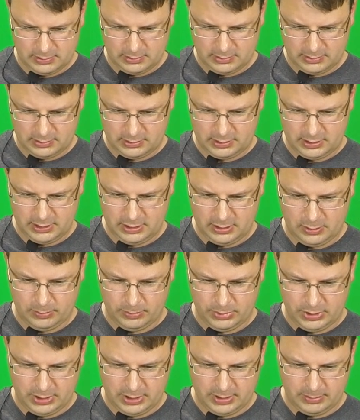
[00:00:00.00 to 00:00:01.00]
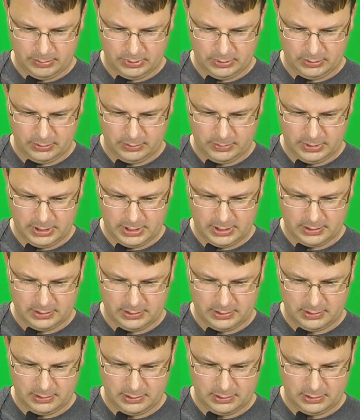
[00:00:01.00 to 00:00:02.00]
Let's see, open it up a little bit
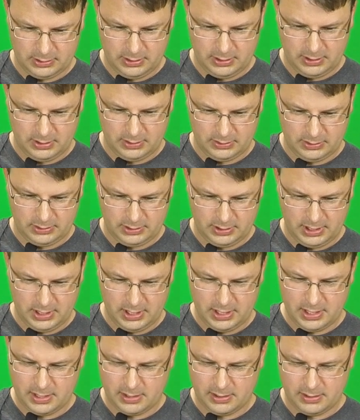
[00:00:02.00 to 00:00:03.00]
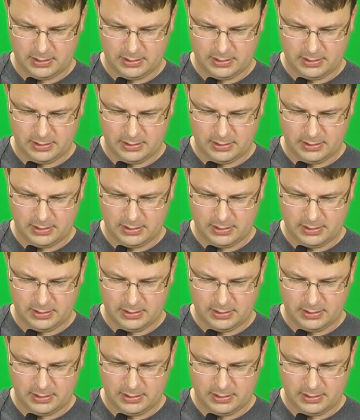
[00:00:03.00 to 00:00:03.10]
so you can see.